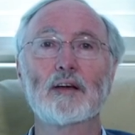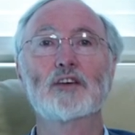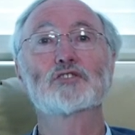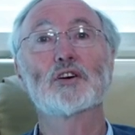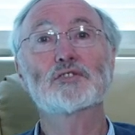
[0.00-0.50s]

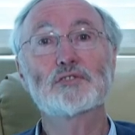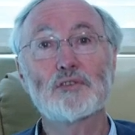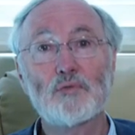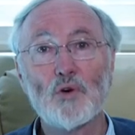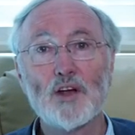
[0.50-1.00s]
so as to
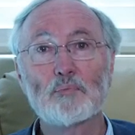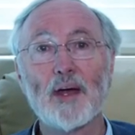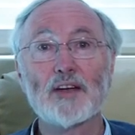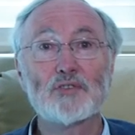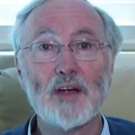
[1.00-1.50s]
avoid
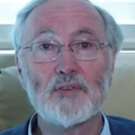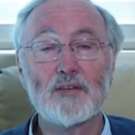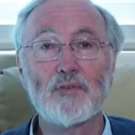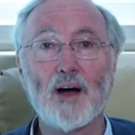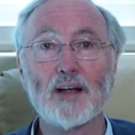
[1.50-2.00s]
paying traffic
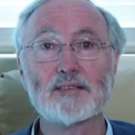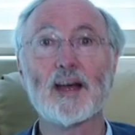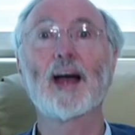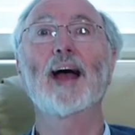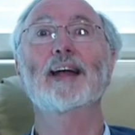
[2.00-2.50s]
fines
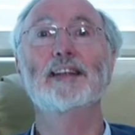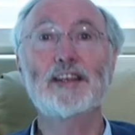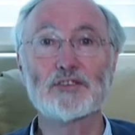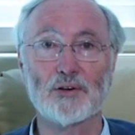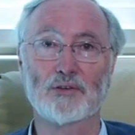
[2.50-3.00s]
and
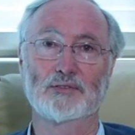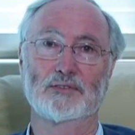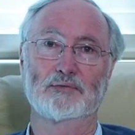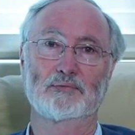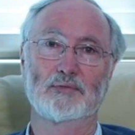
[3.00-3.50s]
e-tolls.
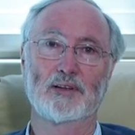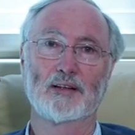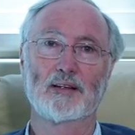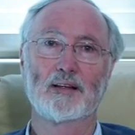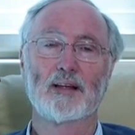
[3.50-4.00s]

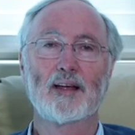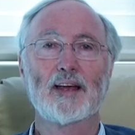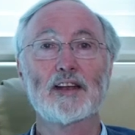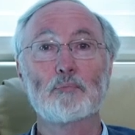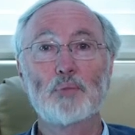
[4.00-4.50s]

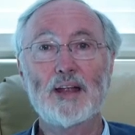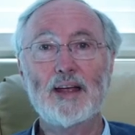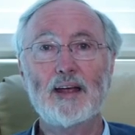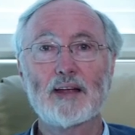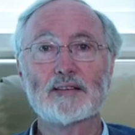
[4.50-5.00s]
In a
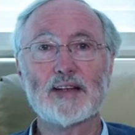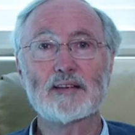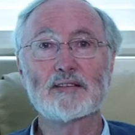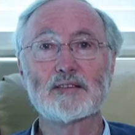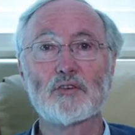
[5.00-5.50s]
plea and
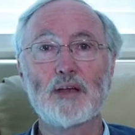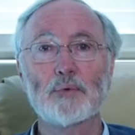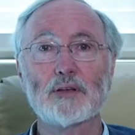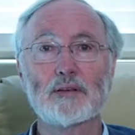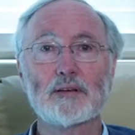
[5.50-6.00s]
sentence
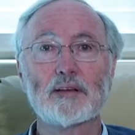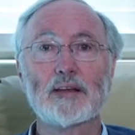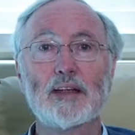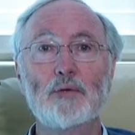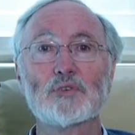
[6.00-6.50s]
agreement,
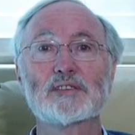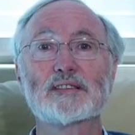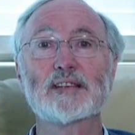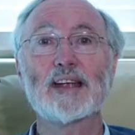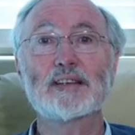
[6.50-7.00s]
he was
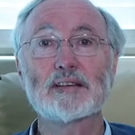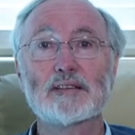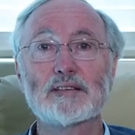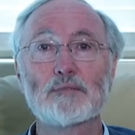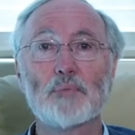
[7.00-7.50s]

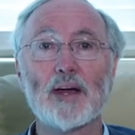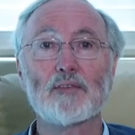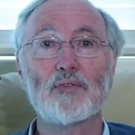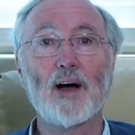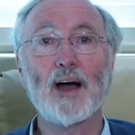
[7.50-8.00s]
sentenced to pay a
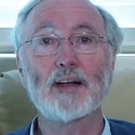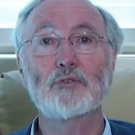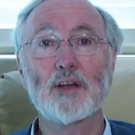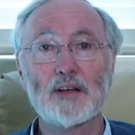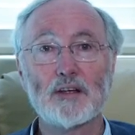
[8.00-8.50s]
fine,
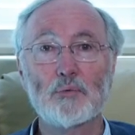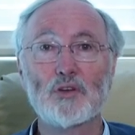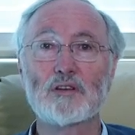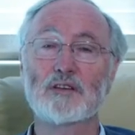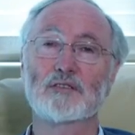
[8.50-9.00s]
render
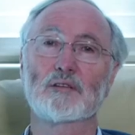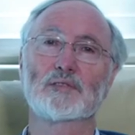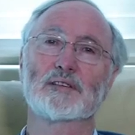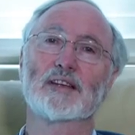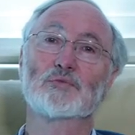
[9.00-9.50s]
community
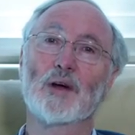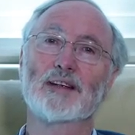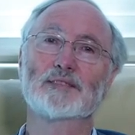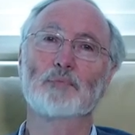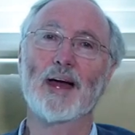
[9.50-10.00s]
service, as well
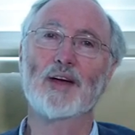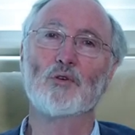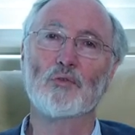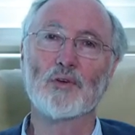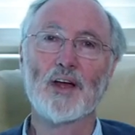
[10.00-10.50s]
as pay
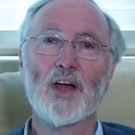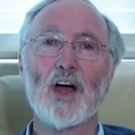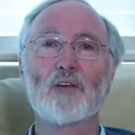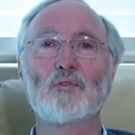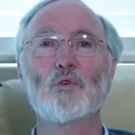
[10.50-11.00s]
off
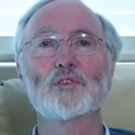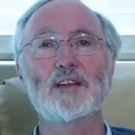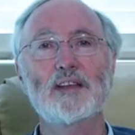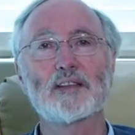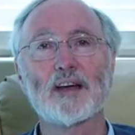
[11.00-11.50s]
a
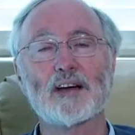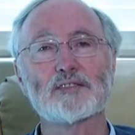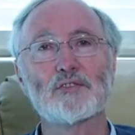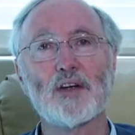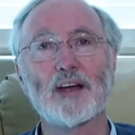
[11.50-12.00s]

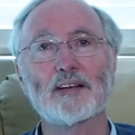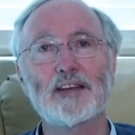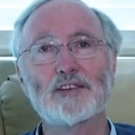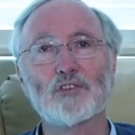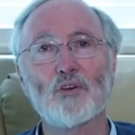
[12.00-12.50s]
14,000 Rand
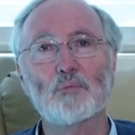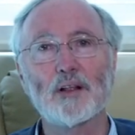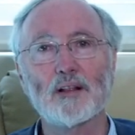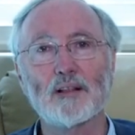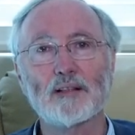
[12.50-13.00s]
e-toll
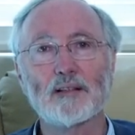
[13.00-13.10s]
bill.